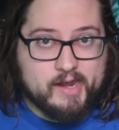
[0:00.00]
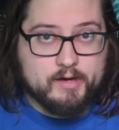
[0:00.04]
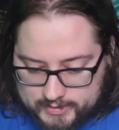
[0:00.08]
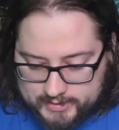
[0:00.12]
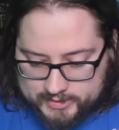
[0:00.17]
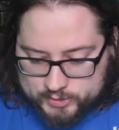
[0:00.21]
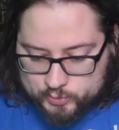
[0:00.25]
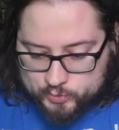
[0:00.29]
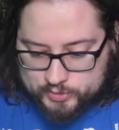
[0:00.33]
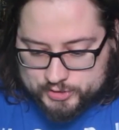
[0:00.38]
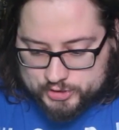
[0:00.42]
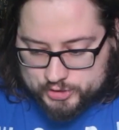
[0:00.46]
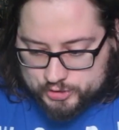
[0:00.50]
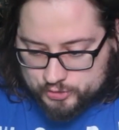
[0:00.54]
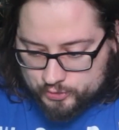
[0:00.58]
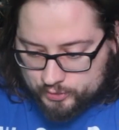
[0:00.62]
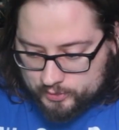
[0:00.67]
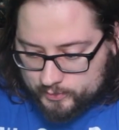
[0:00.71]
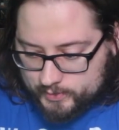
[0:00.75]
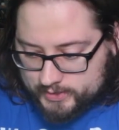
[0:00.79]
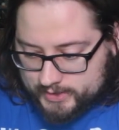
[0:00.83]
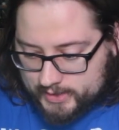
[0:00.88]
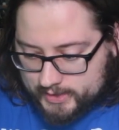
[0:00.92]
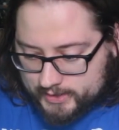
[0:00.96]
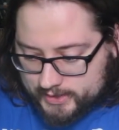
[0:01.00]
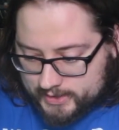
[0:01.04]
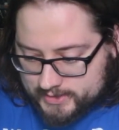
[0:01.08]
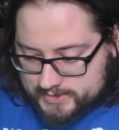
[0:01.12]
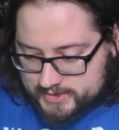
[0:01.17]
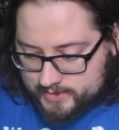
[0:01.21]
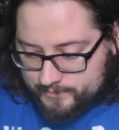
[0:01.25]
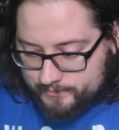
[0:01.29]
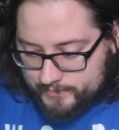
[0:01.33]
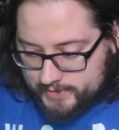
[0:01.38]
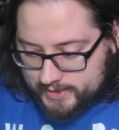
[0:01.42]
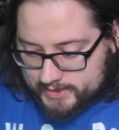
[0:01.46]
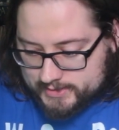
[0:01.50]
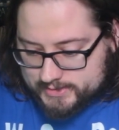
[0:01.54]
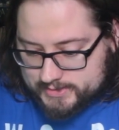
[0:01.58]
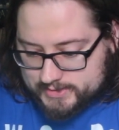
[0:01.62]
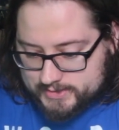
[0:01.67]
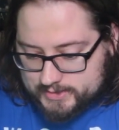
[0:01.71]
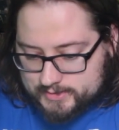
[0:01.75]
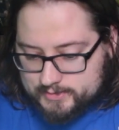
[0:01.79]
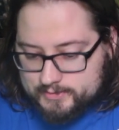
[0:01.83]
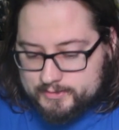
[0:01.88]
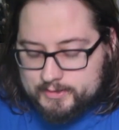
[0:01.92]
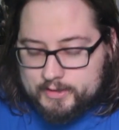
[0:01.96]
this was truly done because it
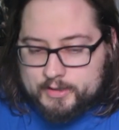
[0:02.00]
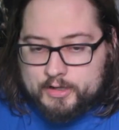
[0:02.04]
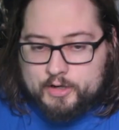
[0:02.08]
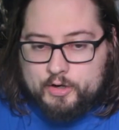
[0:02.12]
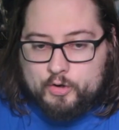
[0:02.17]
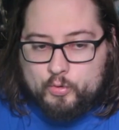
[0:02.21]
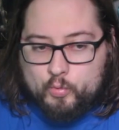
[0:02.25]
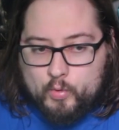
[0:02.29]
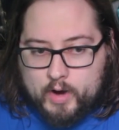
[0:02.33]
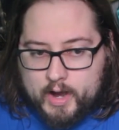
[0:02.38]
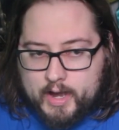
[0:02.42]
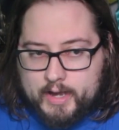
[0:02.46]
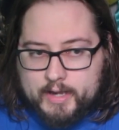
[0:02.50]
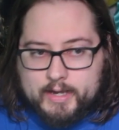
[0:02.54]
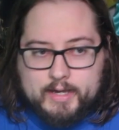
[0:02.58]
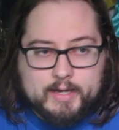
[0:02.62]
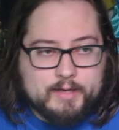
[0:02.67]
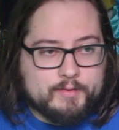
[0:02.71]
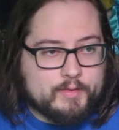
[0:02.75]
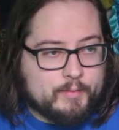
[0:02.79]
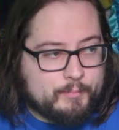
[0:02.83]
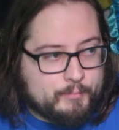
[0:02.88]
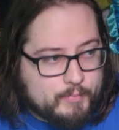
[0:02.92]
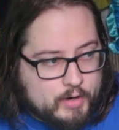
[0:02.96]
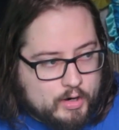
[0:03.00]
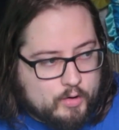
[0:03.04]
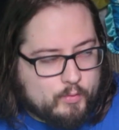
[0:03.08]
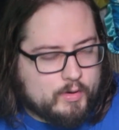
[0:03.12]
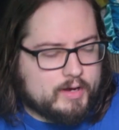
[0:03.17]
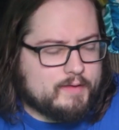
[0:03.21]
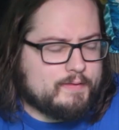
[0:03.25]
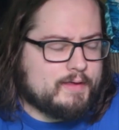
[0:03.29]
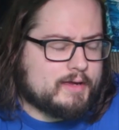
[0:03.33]
mixed the kawaii, the moe,